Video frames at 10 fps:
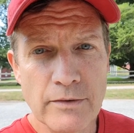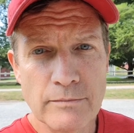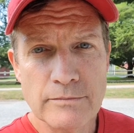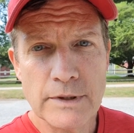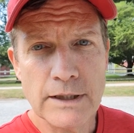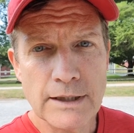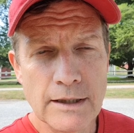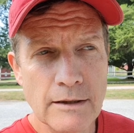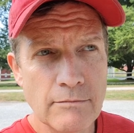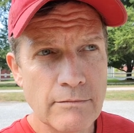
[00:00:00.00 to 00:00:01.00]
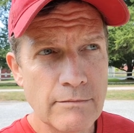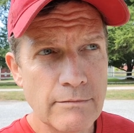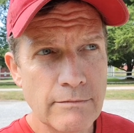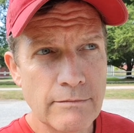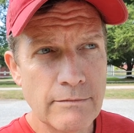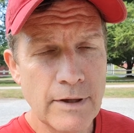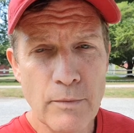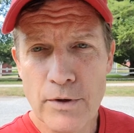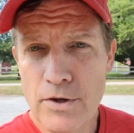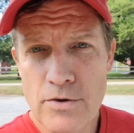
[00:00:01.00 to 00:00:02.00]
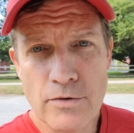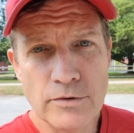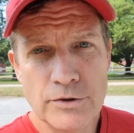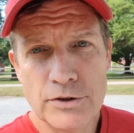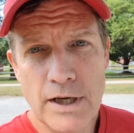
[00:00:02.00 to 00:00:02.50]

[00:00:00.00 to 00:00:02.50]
them. They were huge.